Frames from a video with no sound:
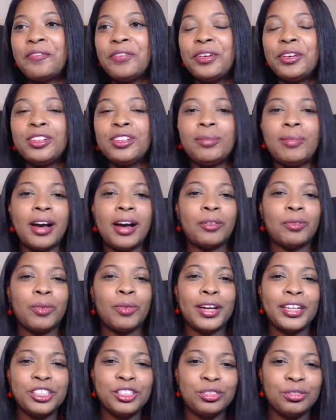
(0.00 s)
feel about
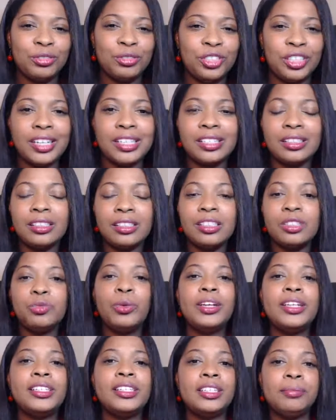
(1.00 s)
racial justice.
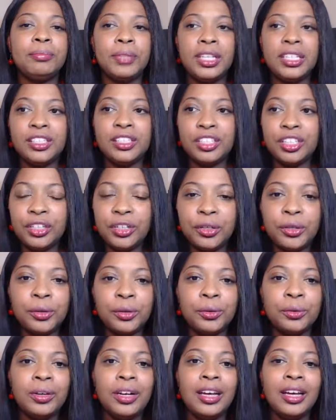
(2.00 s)
What does it mean to
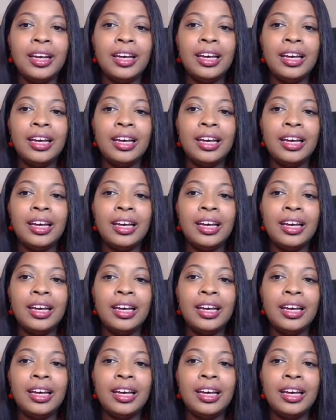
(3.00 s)
you?